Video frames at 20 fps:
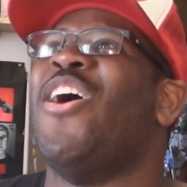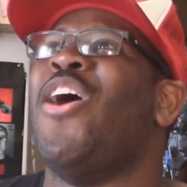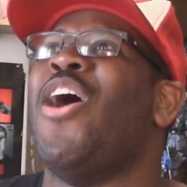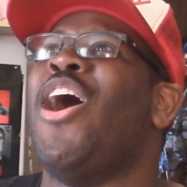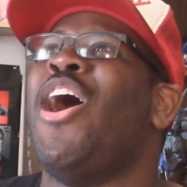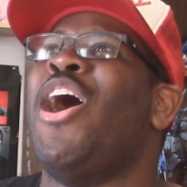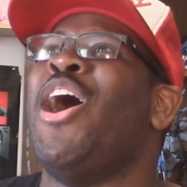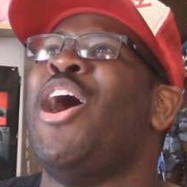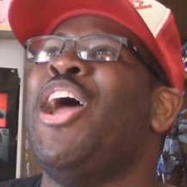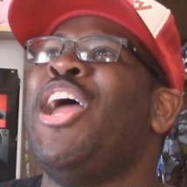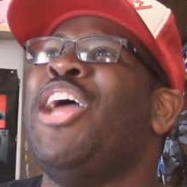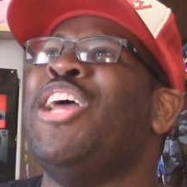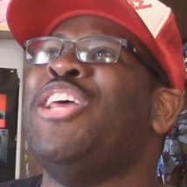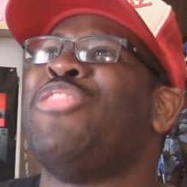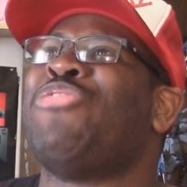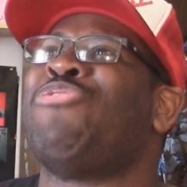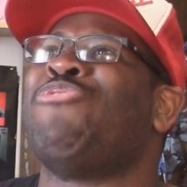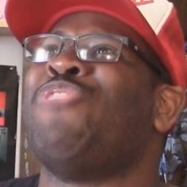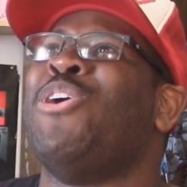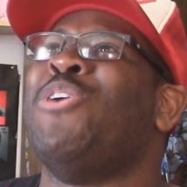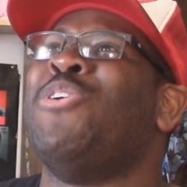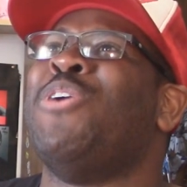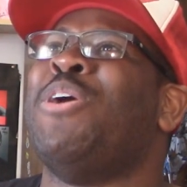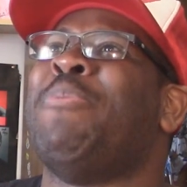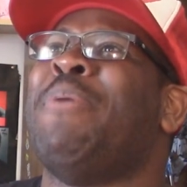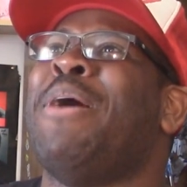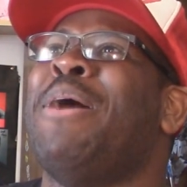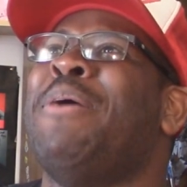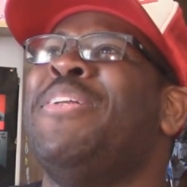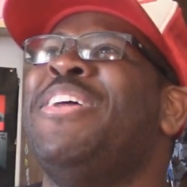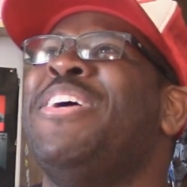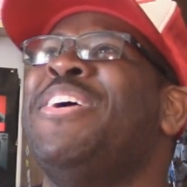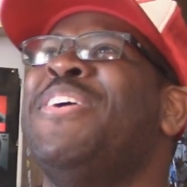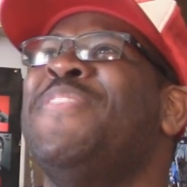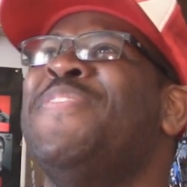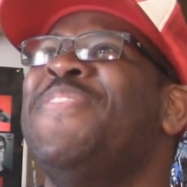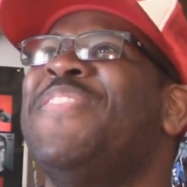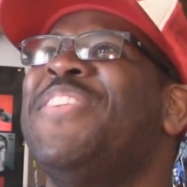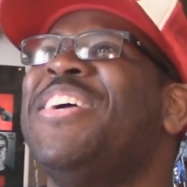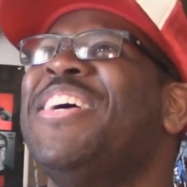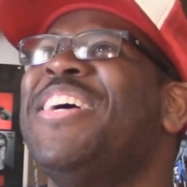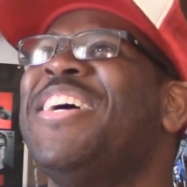I throw up on him.